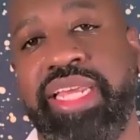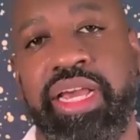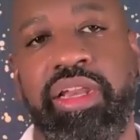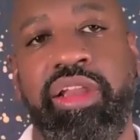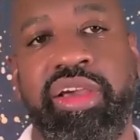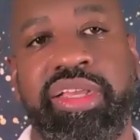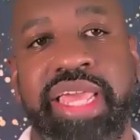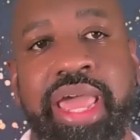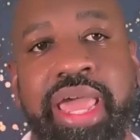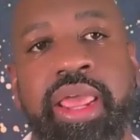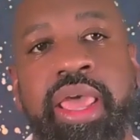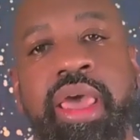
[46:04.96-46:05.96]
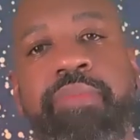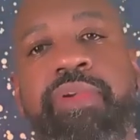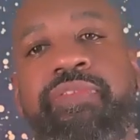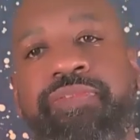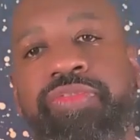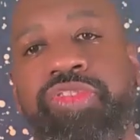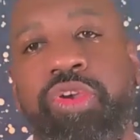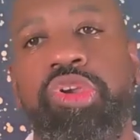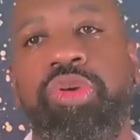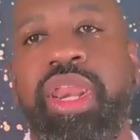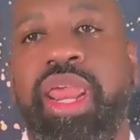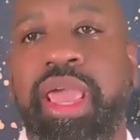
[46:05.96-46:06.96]
take a look at so you
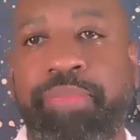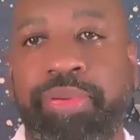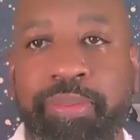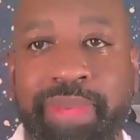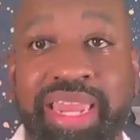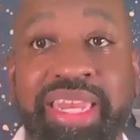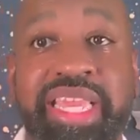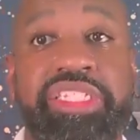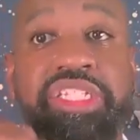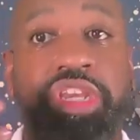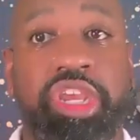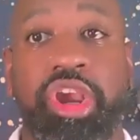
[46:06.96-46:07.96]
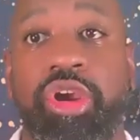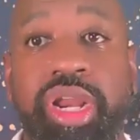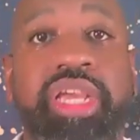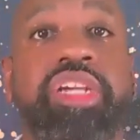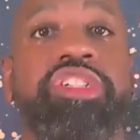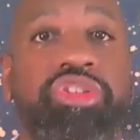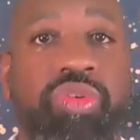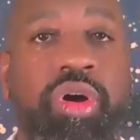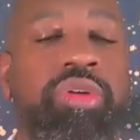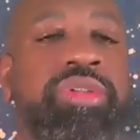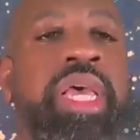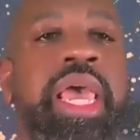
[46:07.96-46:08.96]
can implement these security
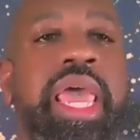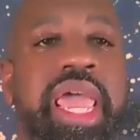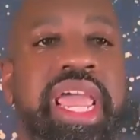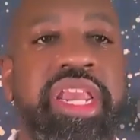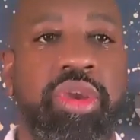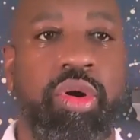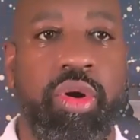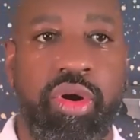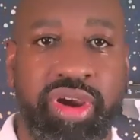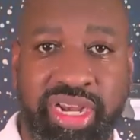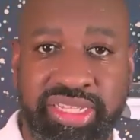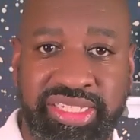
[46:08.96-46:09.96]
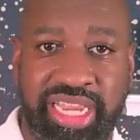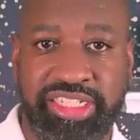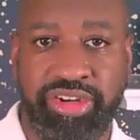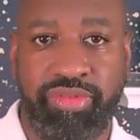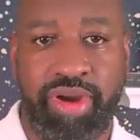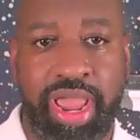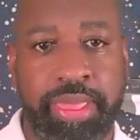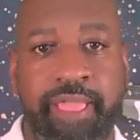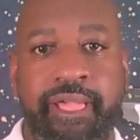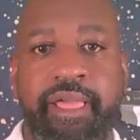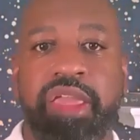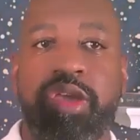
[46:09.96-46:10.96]
controls in your organization, right?
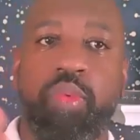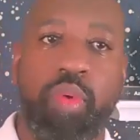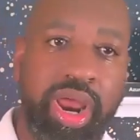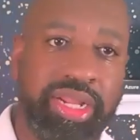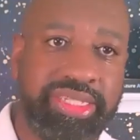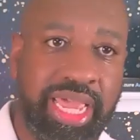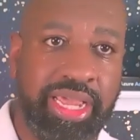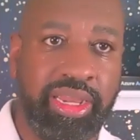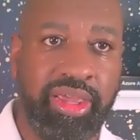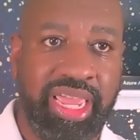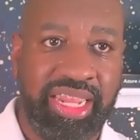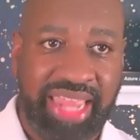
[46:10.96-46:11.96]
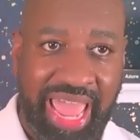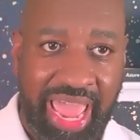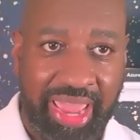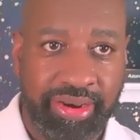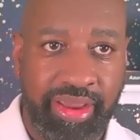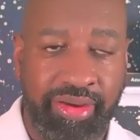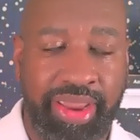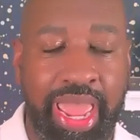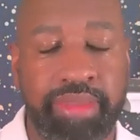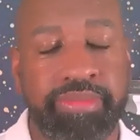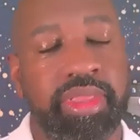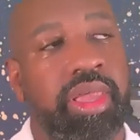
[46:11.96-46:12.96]
You want to take a look at that,
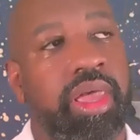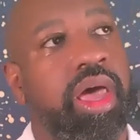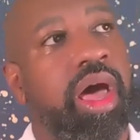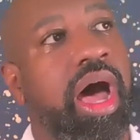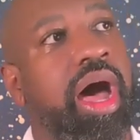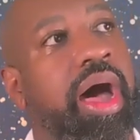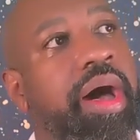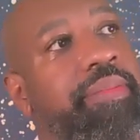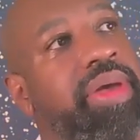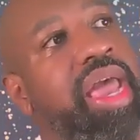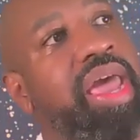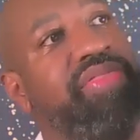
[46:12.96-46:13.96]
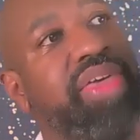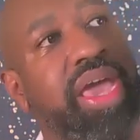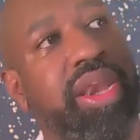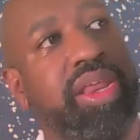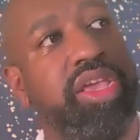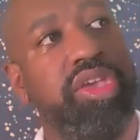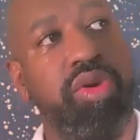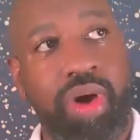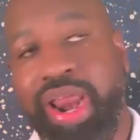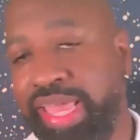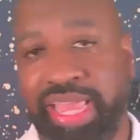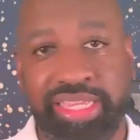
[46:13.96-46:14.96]
okay? And then you
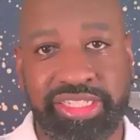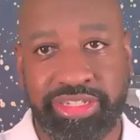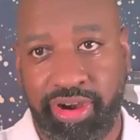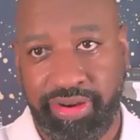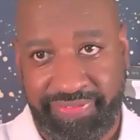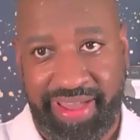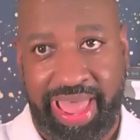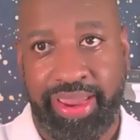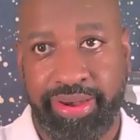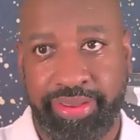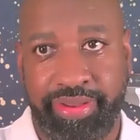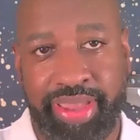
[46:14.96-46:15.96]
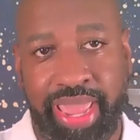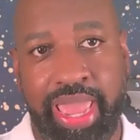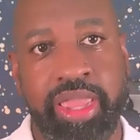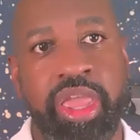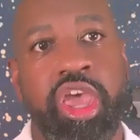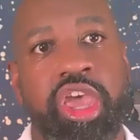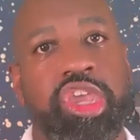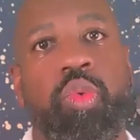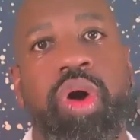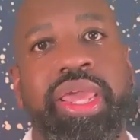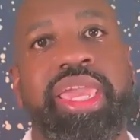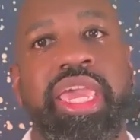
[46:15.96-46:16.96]
want to get certified, okay? You
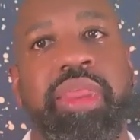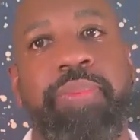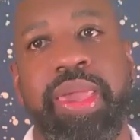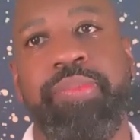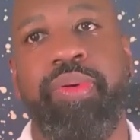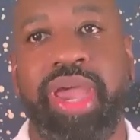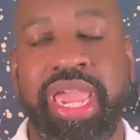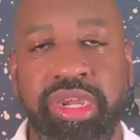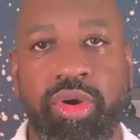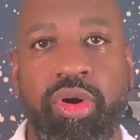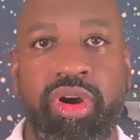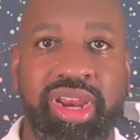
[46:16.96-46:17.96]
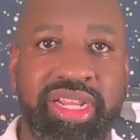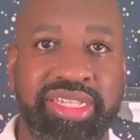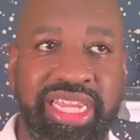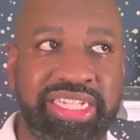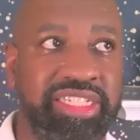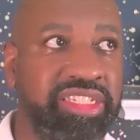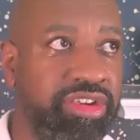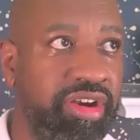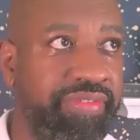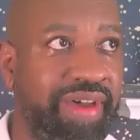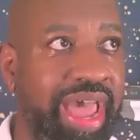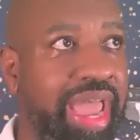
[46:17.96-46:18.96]
want to get the people in your organization
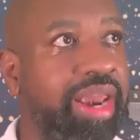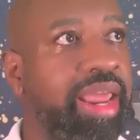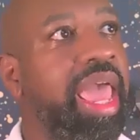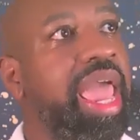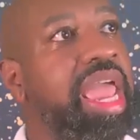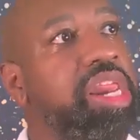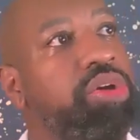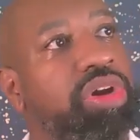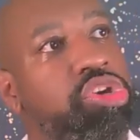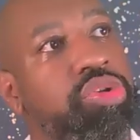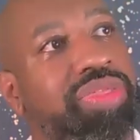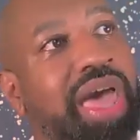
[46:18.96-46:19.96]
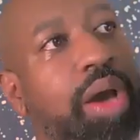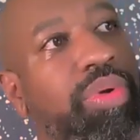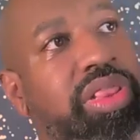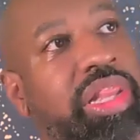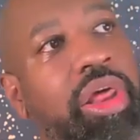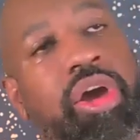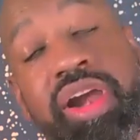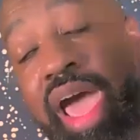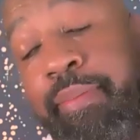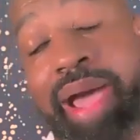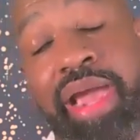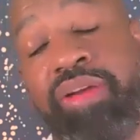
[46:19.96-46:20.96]
certified, and you could do that with
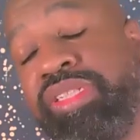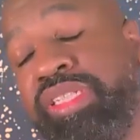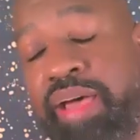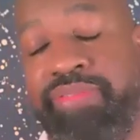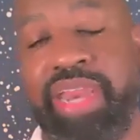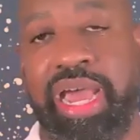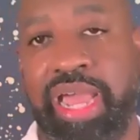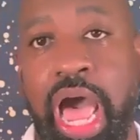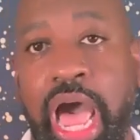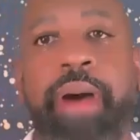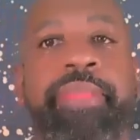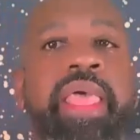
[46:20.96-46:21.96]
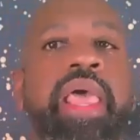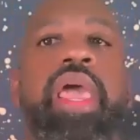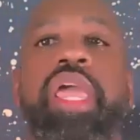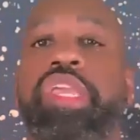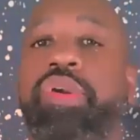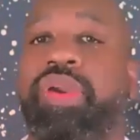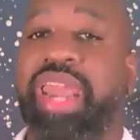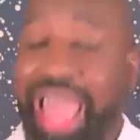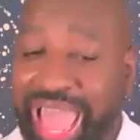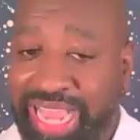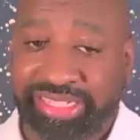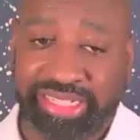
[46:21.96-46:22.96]
learn.microsoft.com. You can
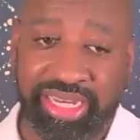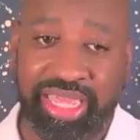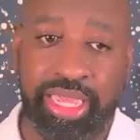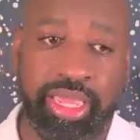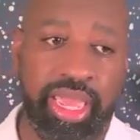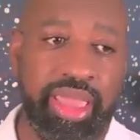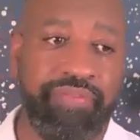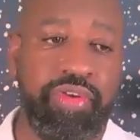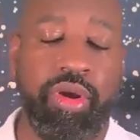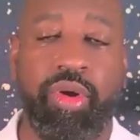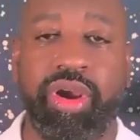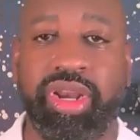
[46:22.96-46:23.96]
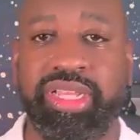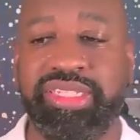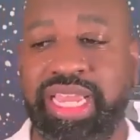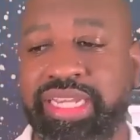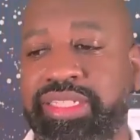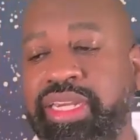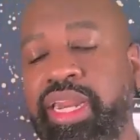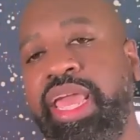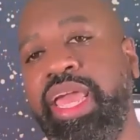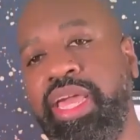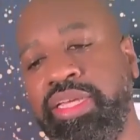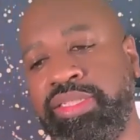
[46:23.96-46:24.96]
actually, if your organization
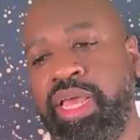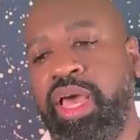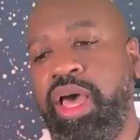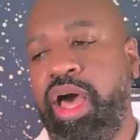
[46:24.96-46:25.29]
is